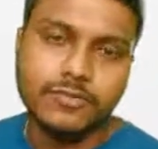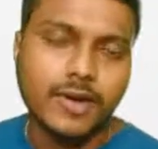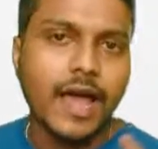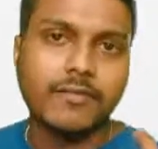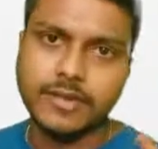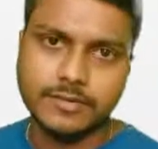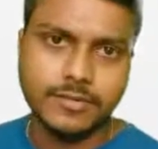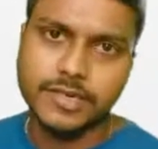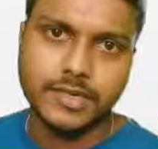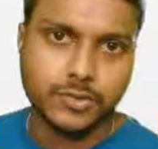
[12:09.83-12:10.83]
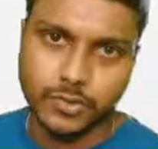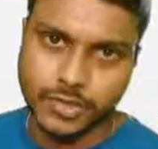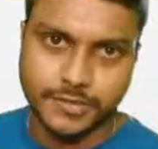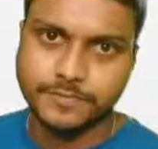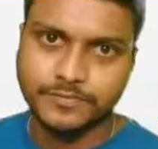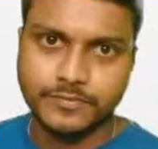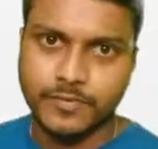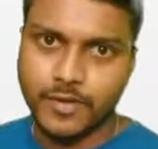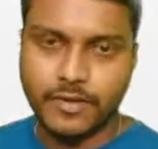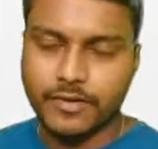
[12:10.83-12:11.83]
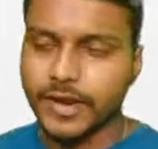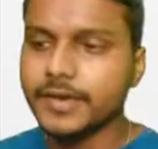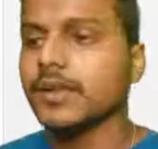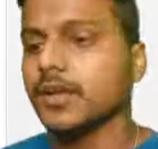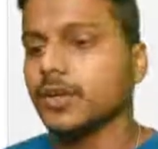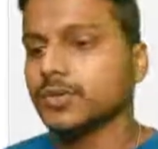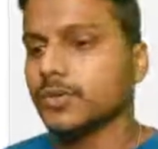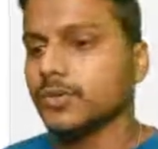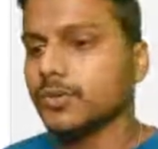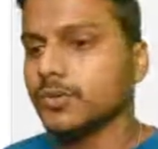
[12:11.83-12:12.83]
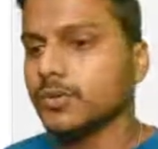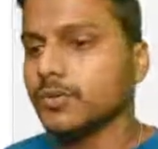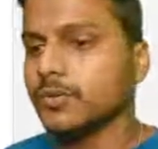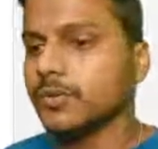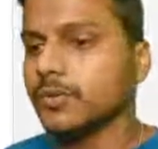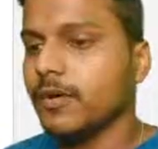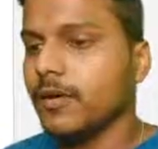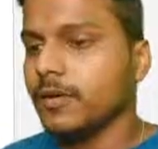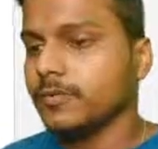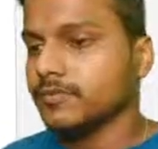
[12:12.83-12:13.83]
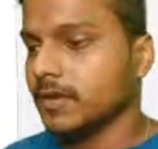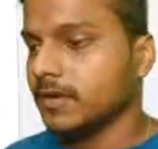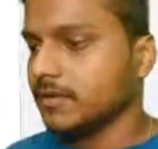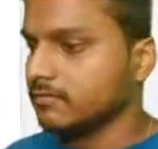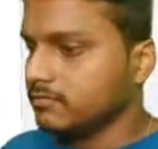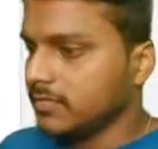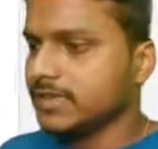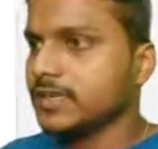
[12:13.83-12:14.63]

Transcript: have a limited storage, right? So let's say